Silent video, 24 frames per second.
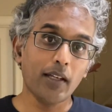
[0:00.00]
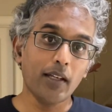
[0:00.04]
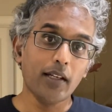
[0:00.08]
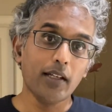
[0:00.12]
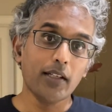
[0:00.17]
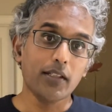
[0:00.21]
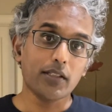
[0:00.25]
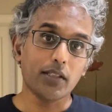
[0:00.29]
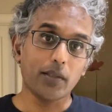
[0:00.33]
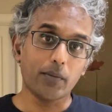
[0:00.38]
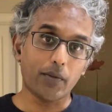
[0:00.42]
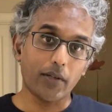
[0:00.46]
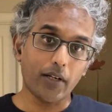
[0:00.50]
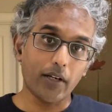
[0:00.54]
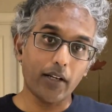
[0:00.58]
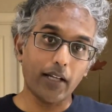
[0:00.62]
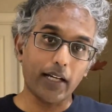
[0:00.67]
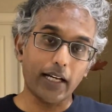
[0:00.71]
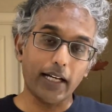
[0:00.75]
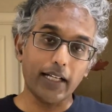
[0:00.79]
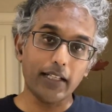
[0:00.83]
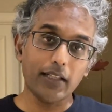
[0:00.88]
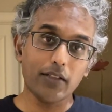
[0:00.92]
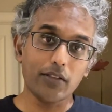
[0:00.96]
So I'm trying to
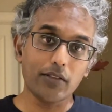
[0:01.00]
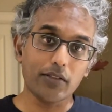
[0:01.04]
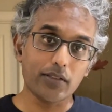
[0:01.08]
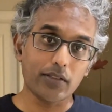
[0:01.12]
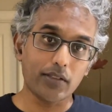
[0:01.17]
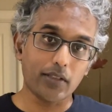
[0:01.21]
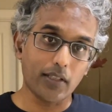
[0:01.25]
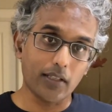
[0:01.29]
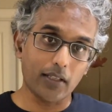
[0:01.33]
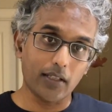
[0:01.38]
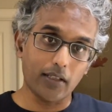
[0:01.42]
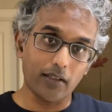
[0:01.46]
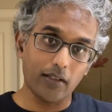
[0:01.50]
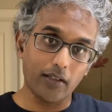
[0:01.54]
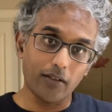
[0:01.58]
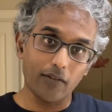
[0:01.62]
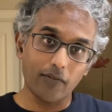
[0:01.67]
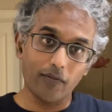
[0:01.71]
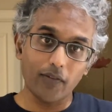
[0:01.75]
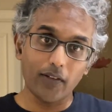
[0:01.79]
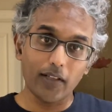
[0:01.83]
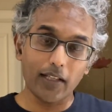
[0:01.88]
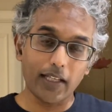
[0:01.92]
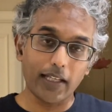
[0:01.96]
add those, uh, you know,
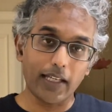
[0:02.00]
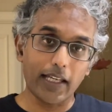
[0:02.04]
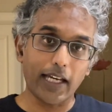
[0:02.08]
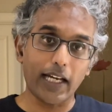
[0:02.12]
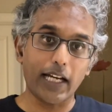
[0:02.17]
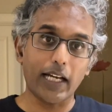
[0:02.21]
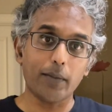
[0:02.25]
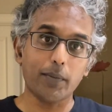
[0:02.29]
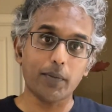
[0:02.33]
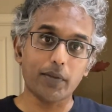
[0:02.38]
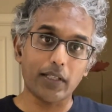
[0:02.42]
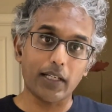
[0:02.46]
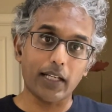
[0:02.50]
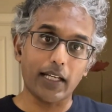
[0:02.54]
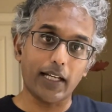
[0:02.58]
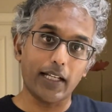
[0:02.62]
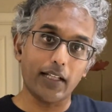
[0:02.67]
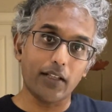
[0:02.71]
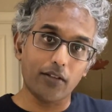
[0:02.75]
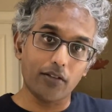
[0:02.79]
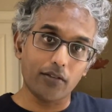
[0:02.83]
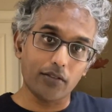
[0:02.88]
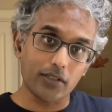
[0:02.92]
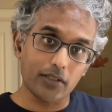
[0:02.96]
fill the gaps and
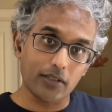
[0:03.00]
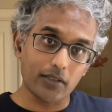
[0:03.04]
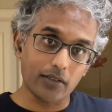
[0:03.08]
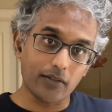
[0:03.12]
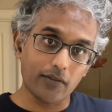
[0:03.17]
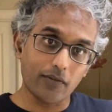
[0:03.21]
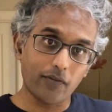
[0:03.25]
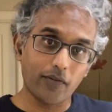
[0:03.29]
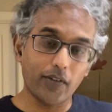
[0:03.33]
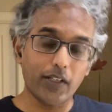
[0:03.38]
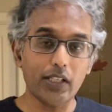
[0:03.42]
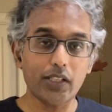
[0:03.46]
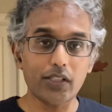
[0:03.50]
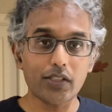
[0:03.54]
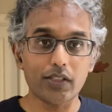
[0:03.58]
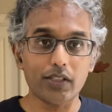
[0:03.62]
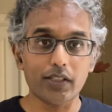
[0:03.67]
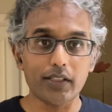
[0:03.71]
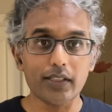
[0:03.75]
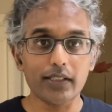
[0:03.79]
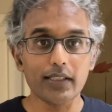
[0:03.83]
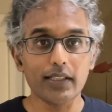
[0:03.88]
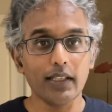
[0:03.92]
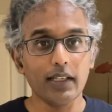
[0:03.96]
add those
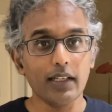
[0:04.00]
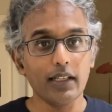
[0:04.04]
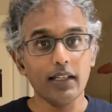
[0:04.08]
features.